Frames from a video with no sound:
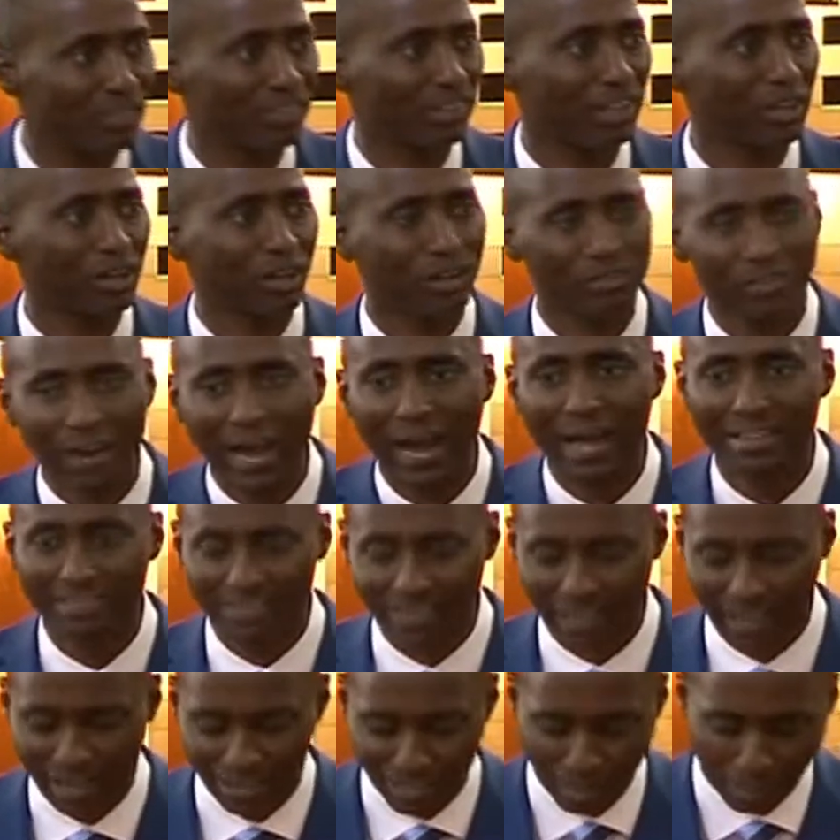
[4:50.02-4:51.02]
instead of
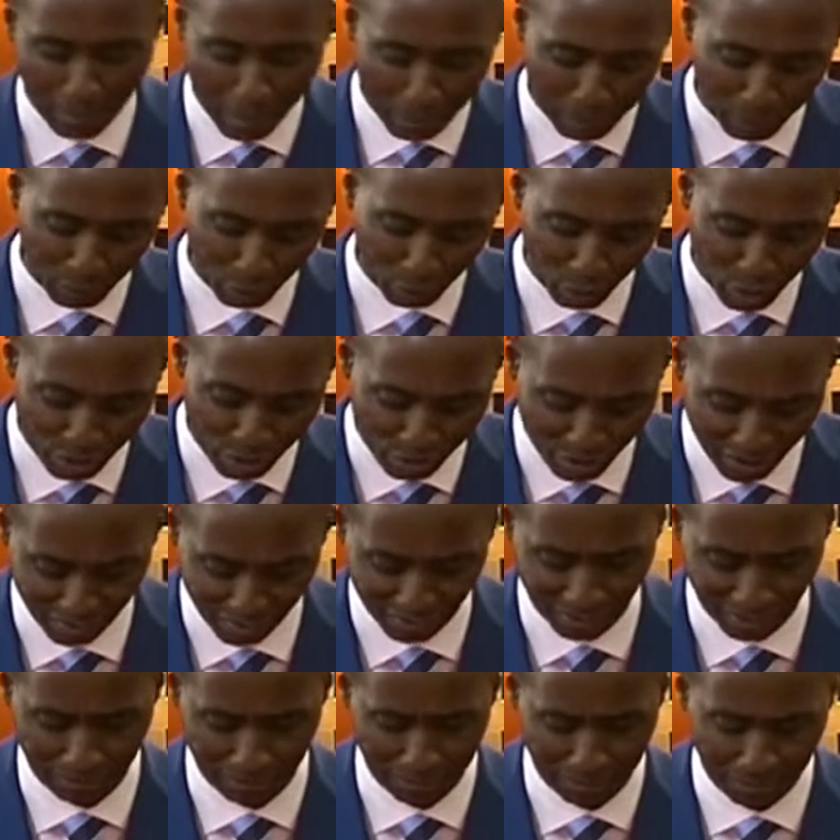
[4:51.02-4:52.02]
asking other people to
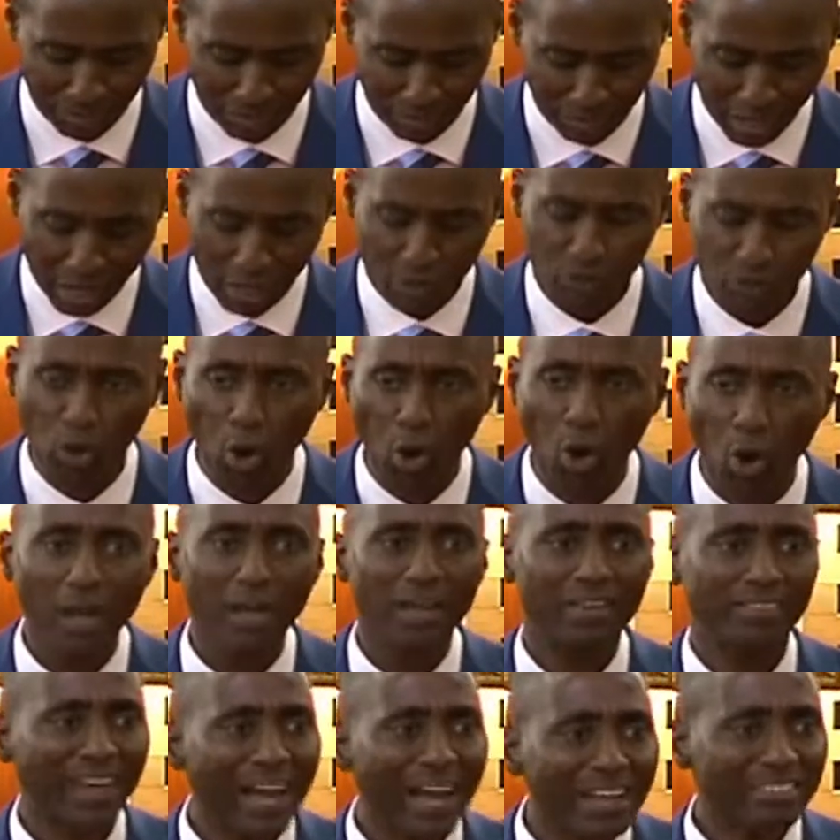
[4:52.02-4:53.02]
invest it? So
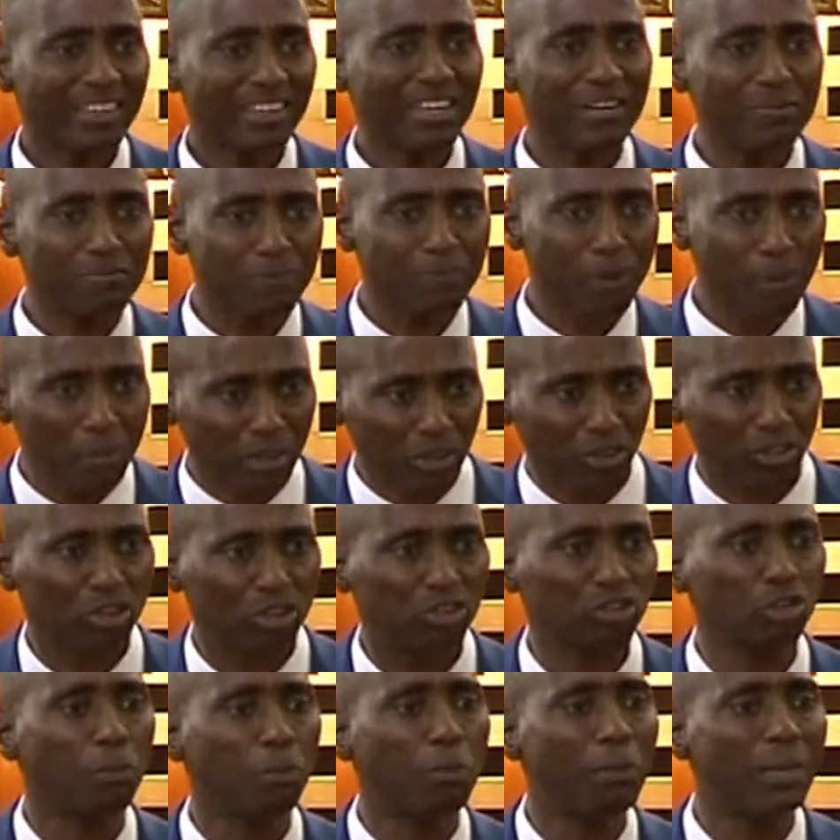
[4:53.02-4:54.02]
such
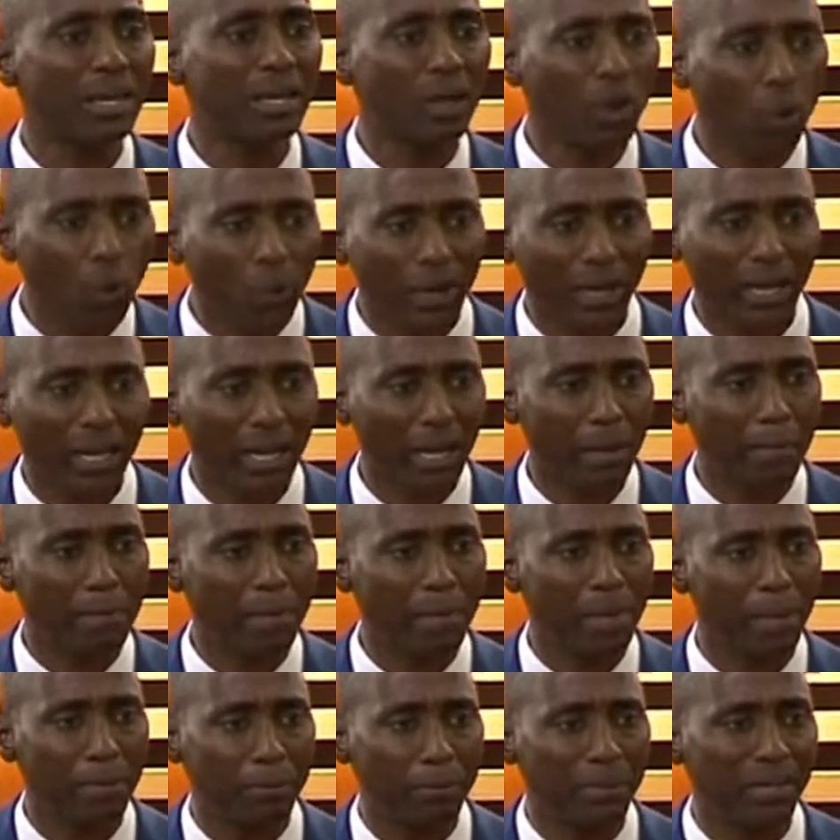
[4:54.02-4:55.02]
information should be quickly
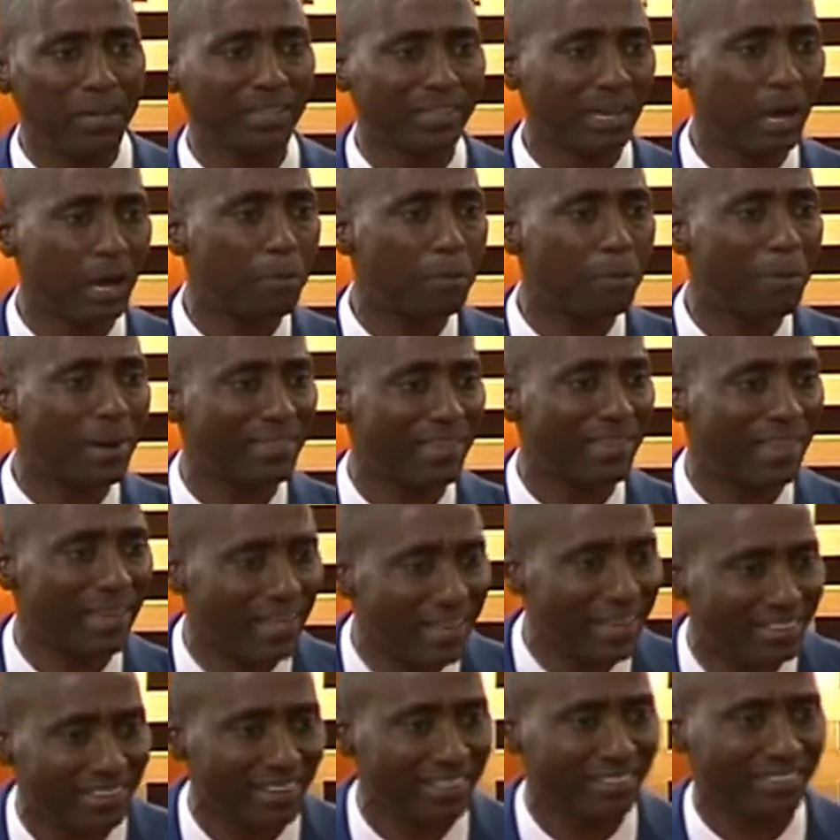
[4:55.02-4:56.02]
be picked up by
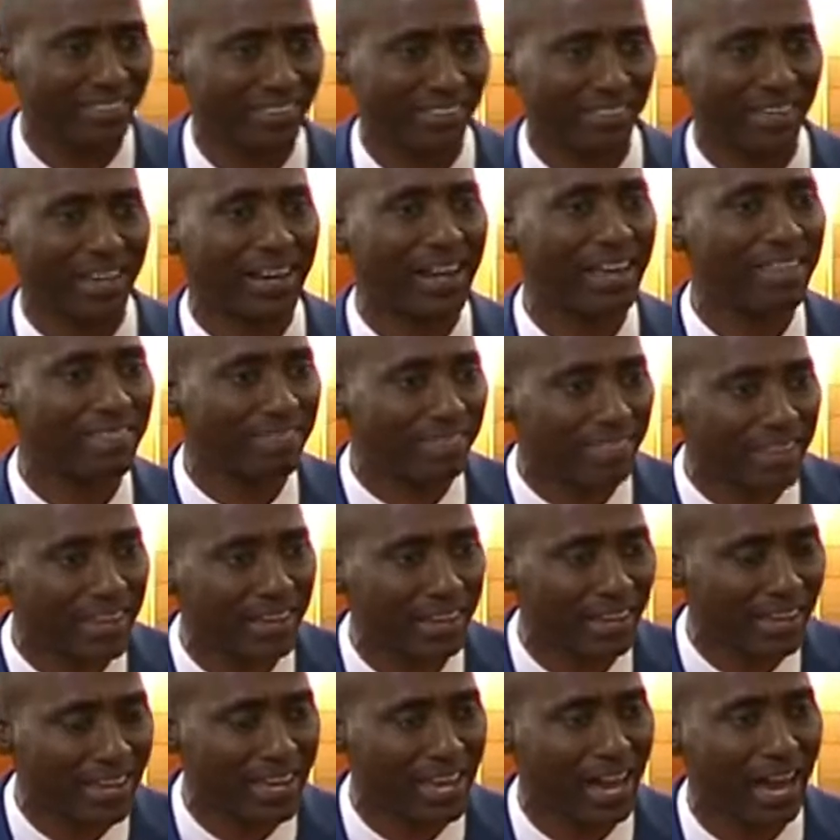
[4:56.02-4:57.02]
the agencies. And I
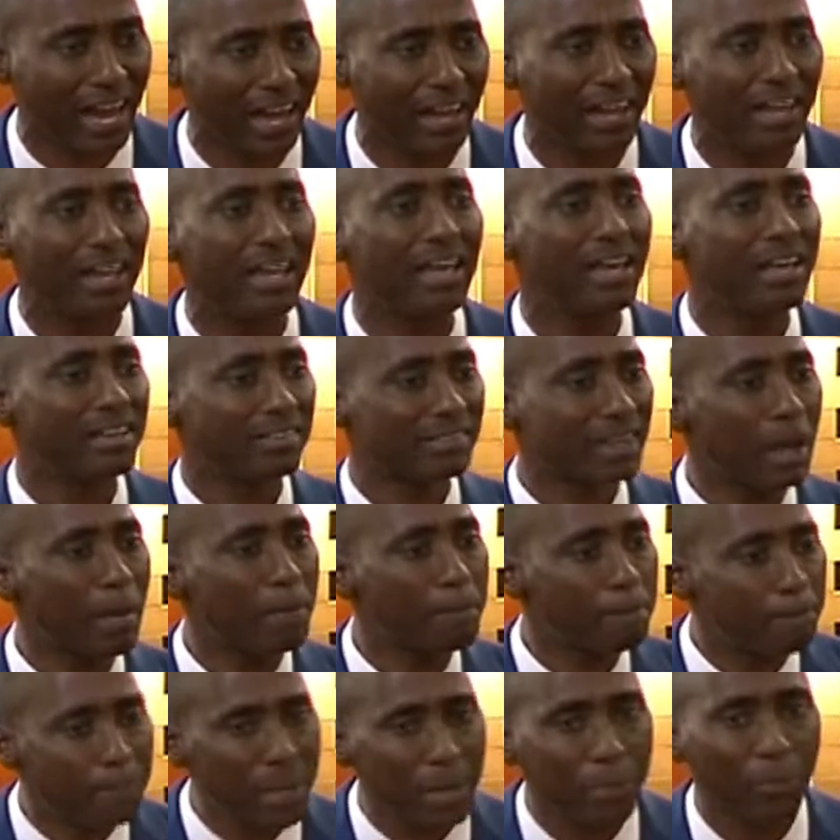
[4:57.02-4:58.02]
think here
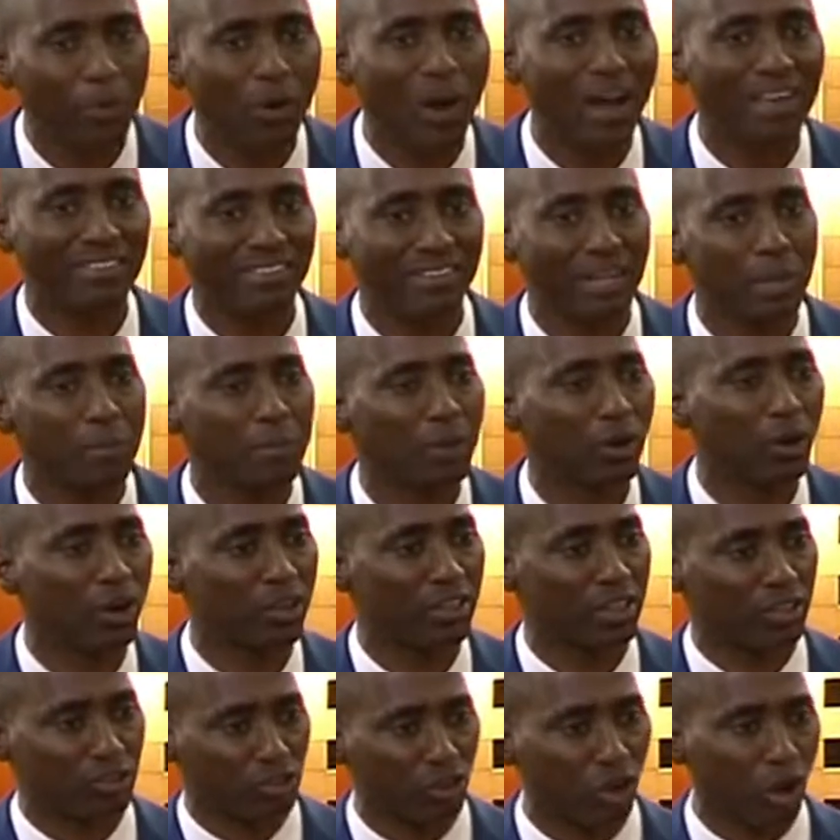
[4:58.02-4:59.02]
some people are sleeping
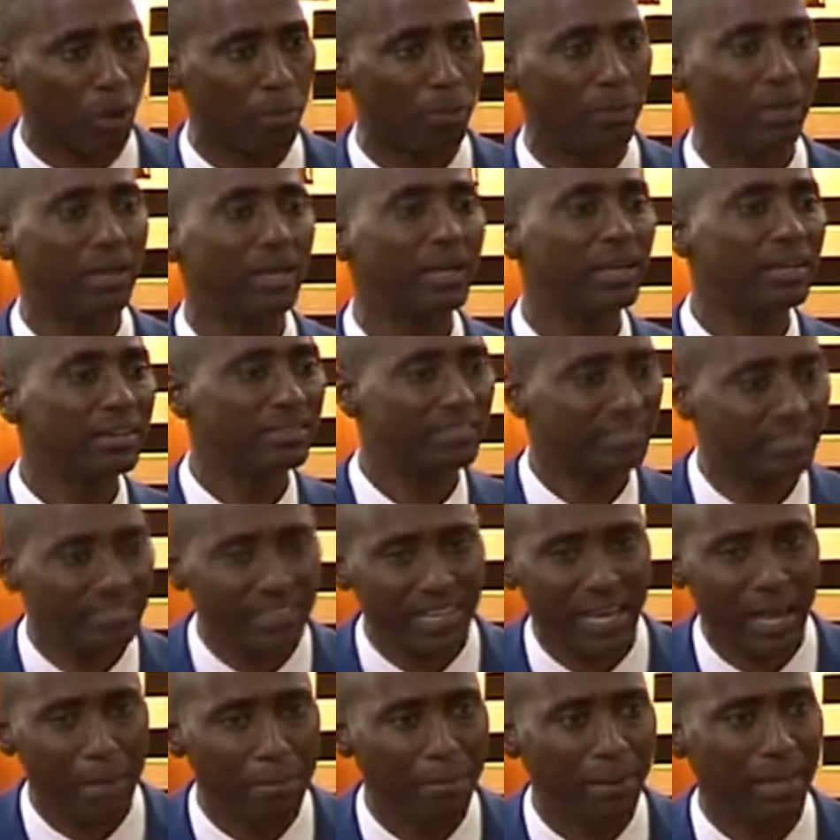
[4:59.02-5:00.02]
on the job.
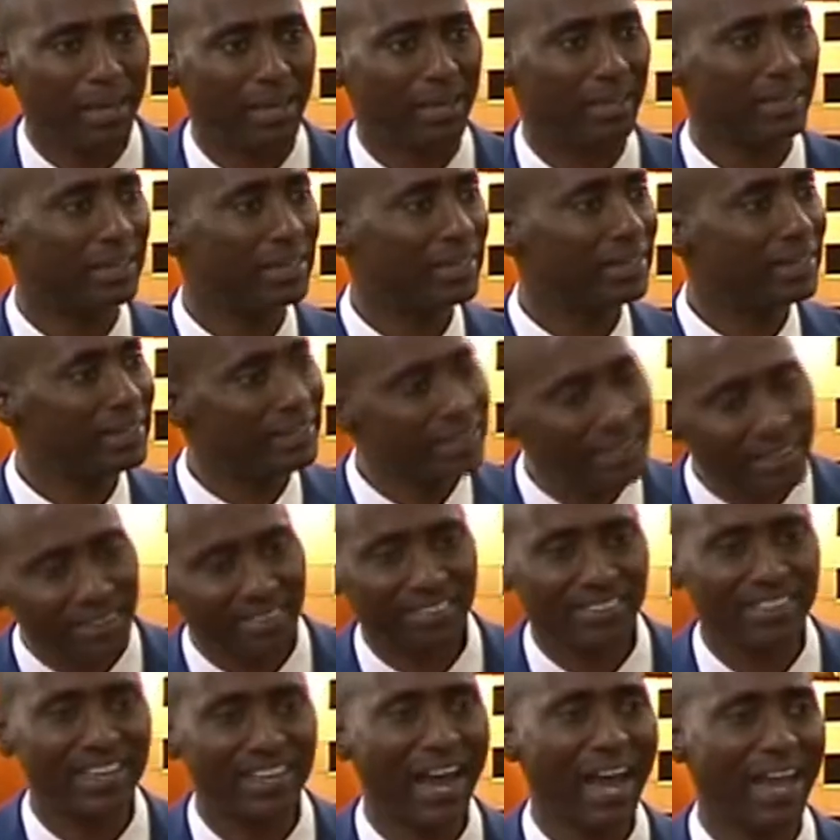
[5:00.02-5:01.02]
C M A,
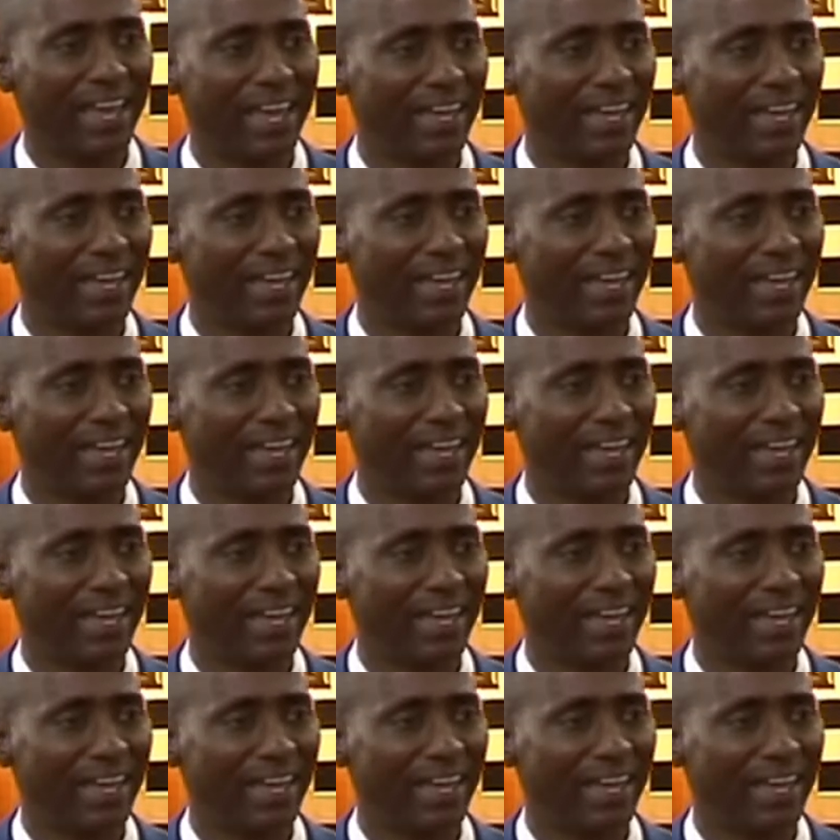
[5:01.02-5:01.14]
D C